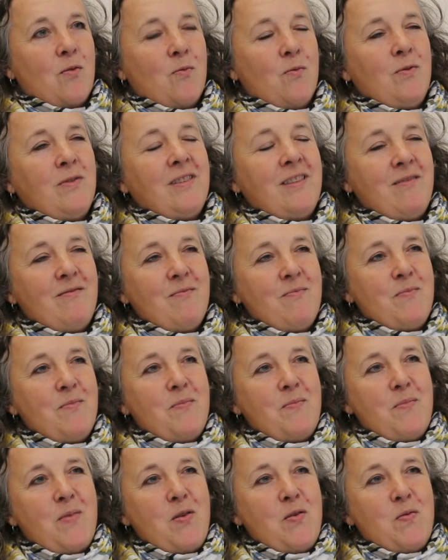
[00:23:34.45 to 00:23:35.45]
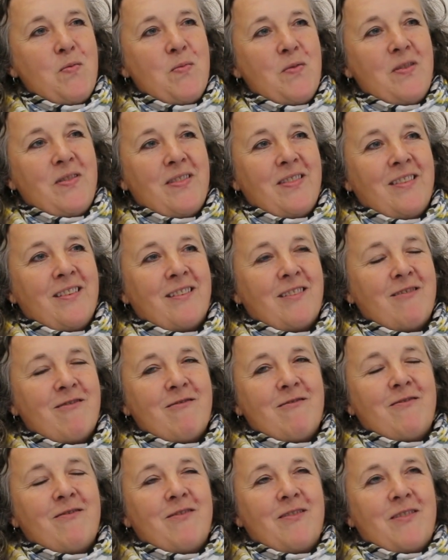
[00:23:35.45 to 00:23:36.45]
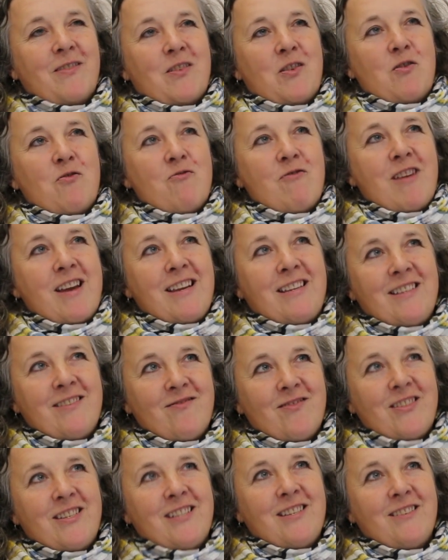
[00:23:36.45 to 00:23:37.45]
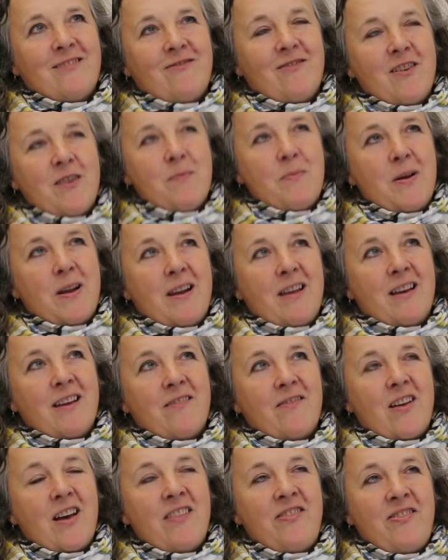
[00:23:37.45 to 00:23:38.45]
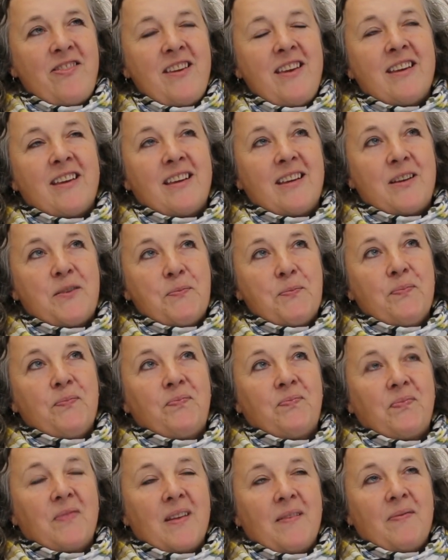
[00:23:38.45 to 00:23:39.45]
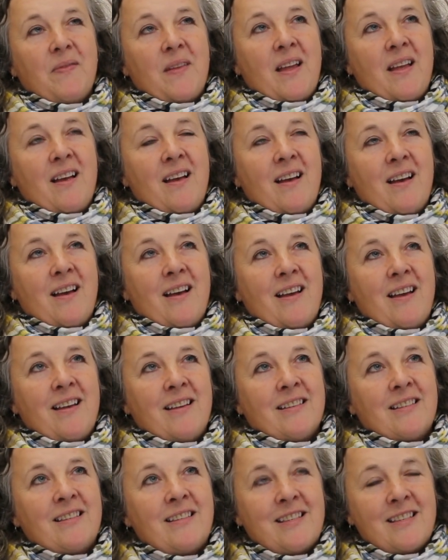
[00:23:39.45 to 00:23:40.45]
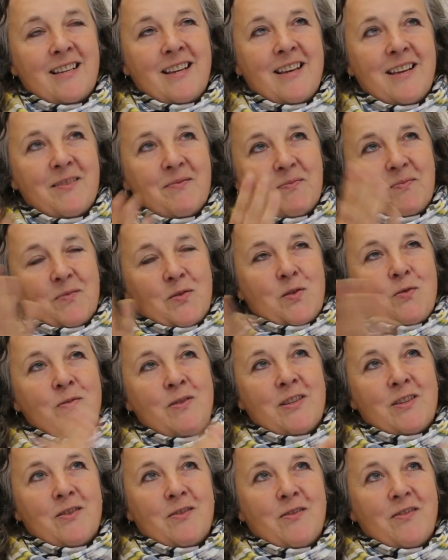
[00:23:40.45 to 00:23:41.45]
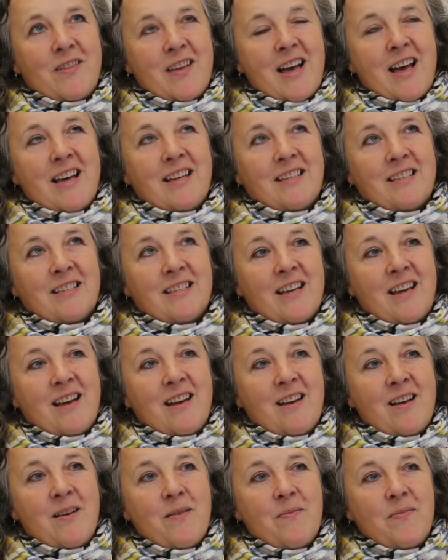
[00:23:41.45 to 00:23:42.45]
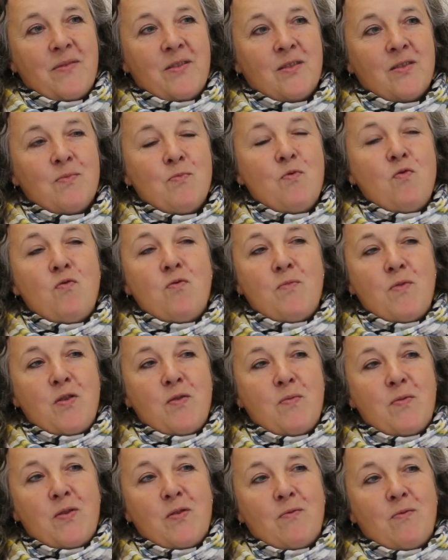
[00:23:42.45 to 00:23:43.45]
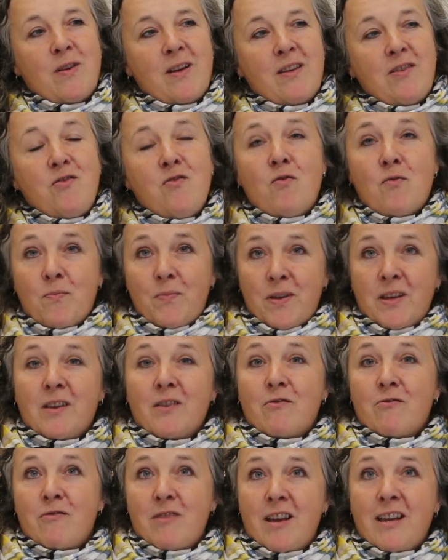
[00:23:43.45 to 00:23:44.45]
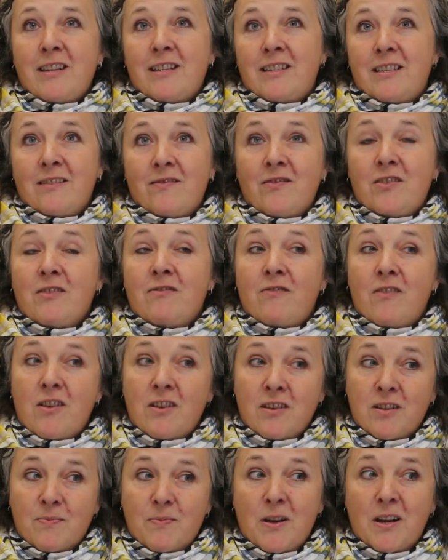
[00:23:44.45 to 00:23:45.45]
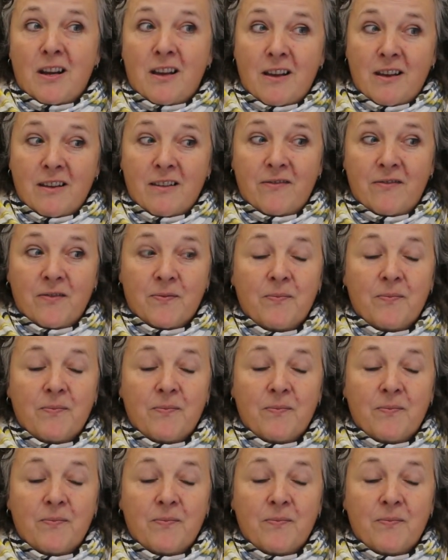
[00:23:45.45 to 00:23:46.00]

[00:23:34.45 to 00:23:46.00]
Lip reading: Was there a moment that creativity defined my life? I think it's a slight twist on that. There's more a moment where not being creative defined my life.